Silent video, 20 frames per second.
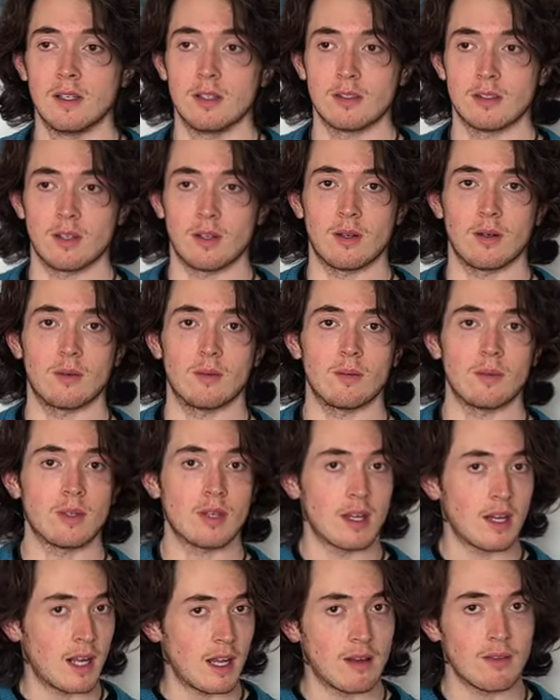So you
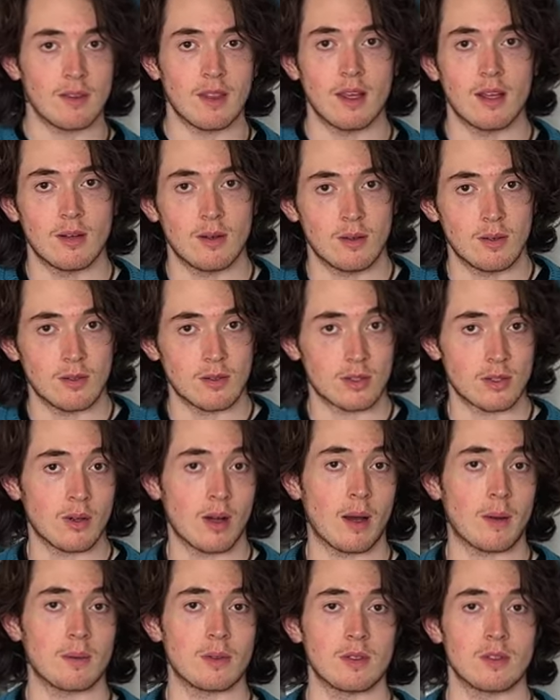kind of have that, those two
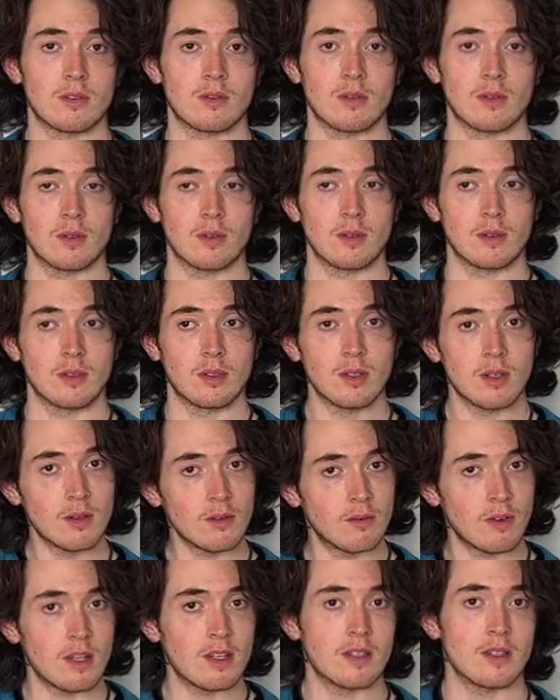options for
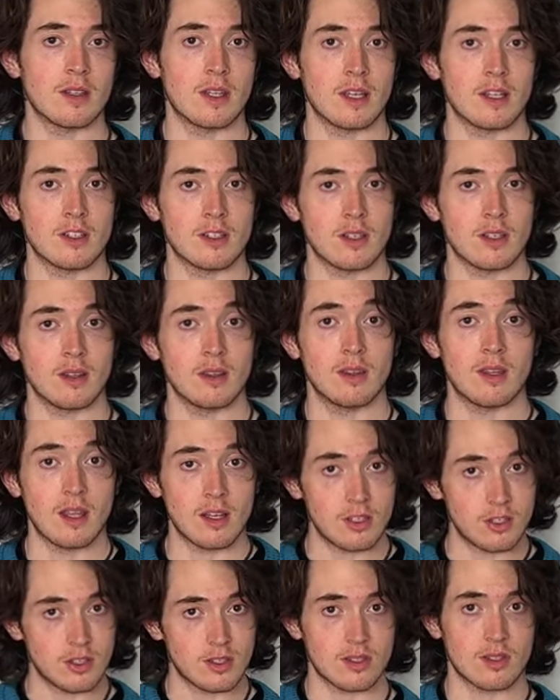good ventilation
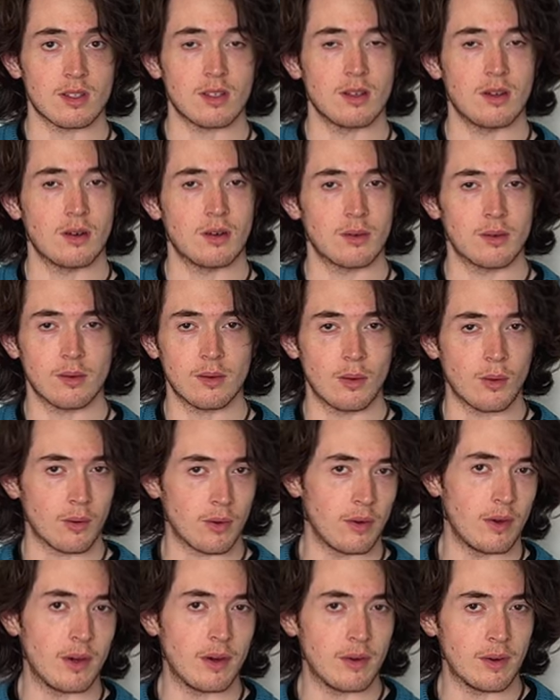than just your
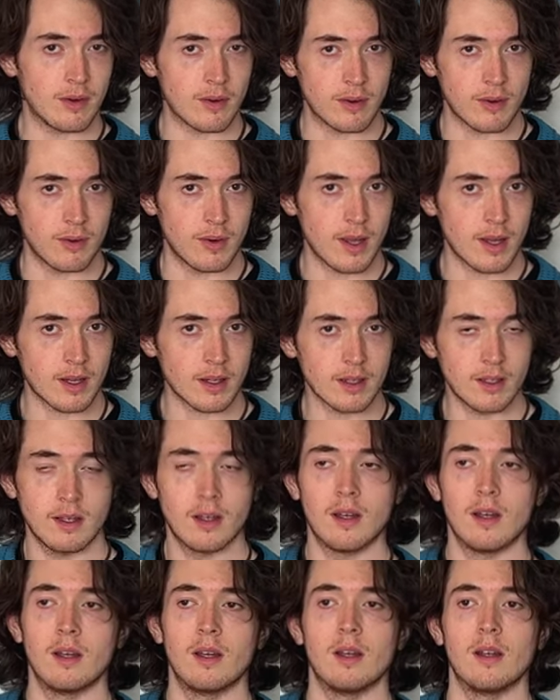ordinary crew neck.
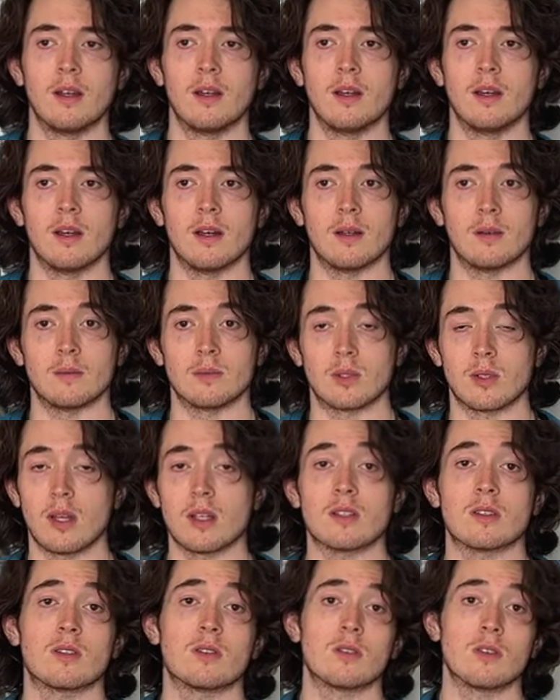Um, so
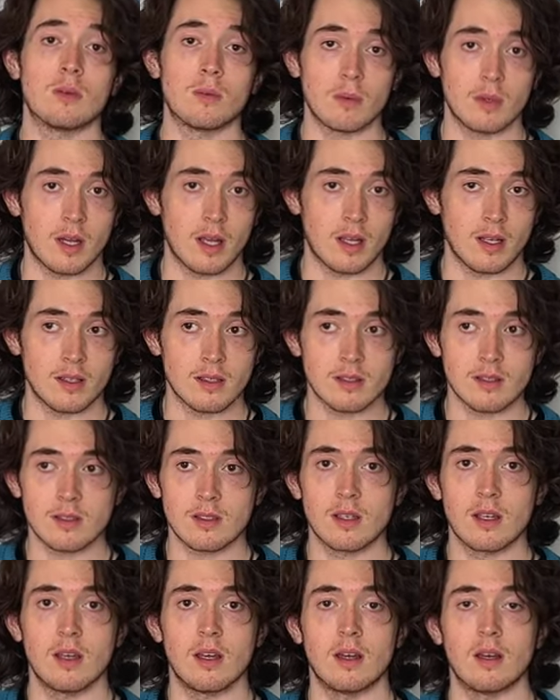that's super
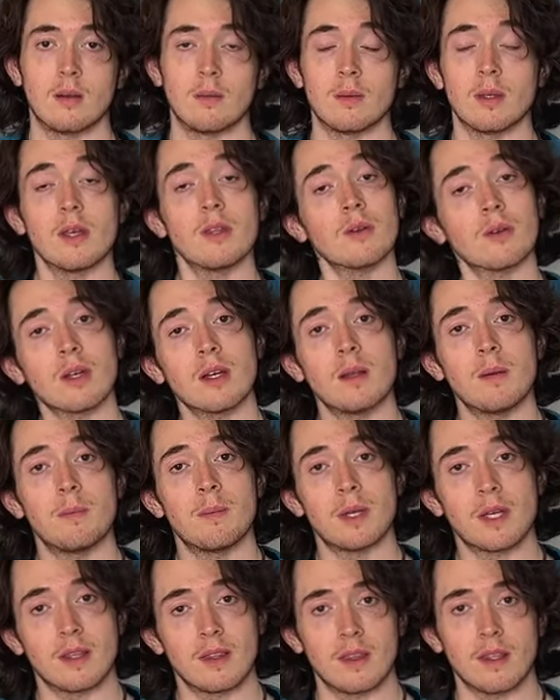nice. Um, the other kind of
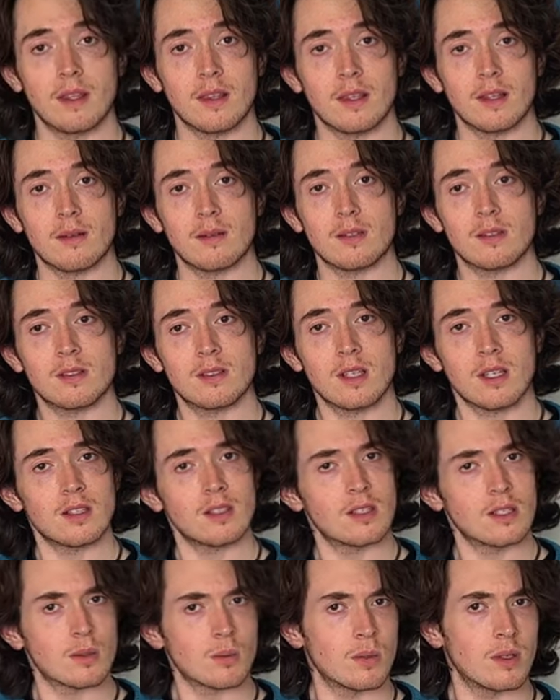big thing that
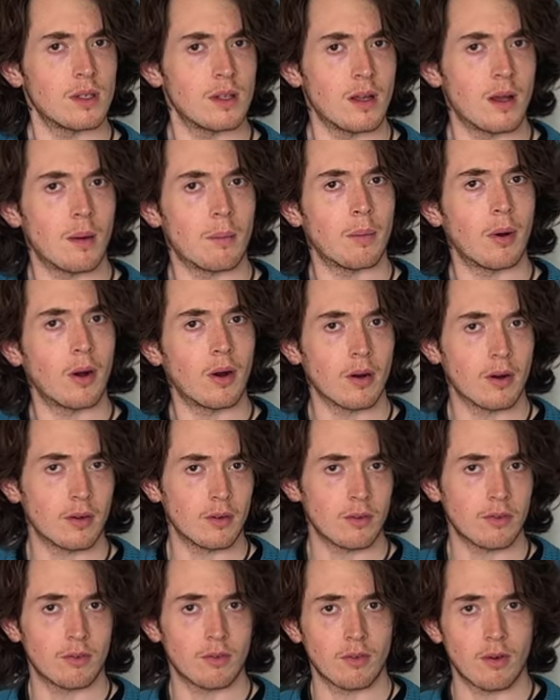sets this one
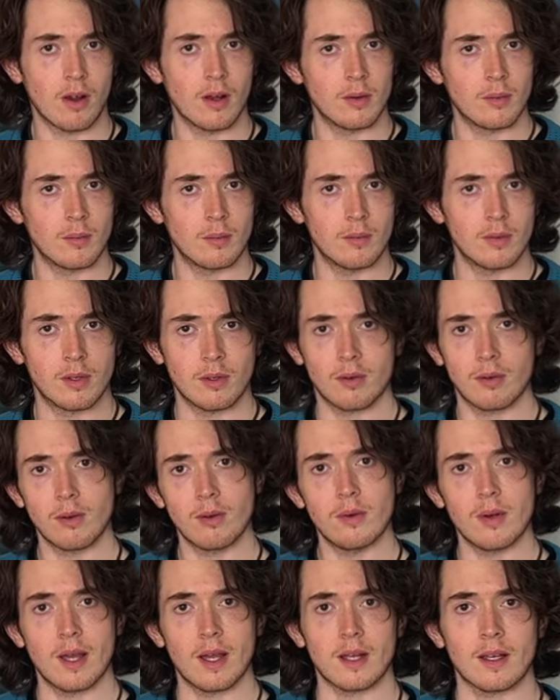apart from the
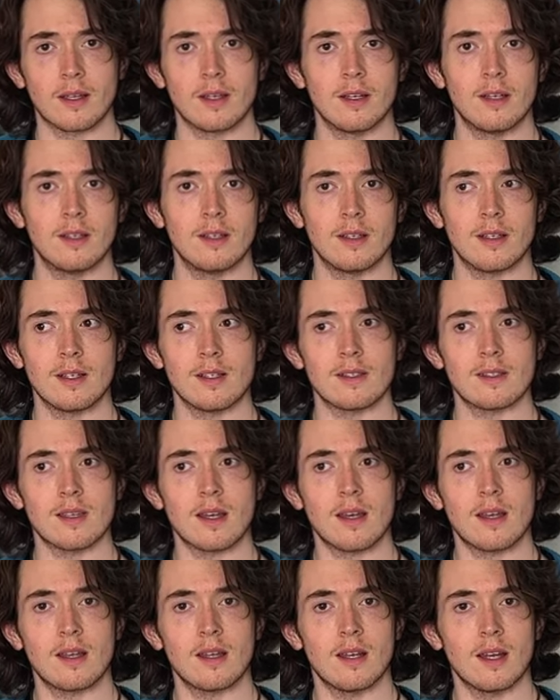crew neck is
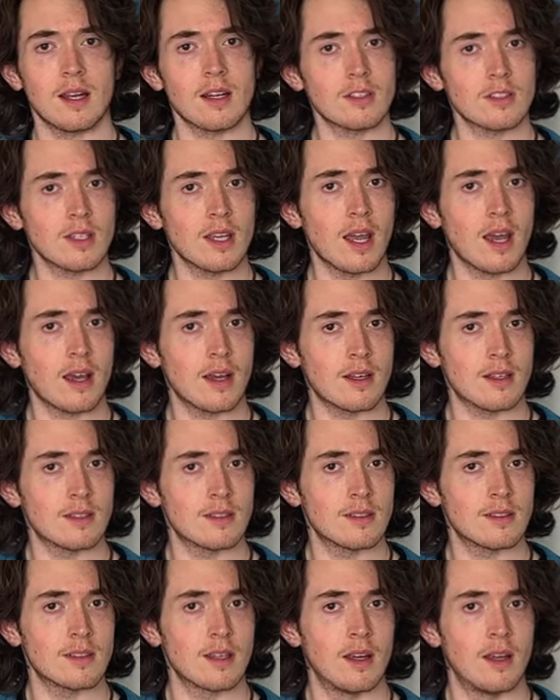that it actually
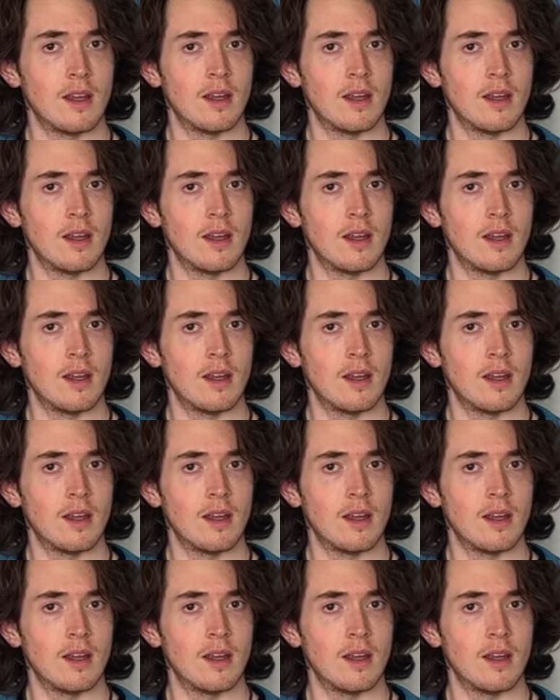has